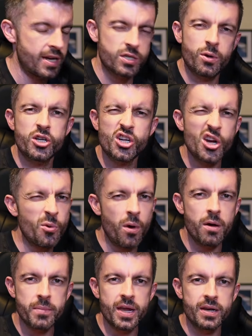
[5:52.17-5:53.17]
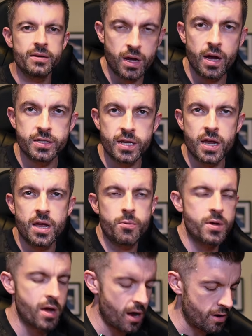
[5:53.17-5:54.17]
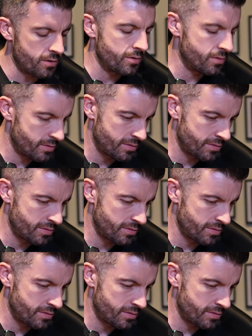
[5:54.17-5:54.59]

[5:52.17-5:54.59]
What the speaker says: So I'll show you what I mean. Okay, so here we go.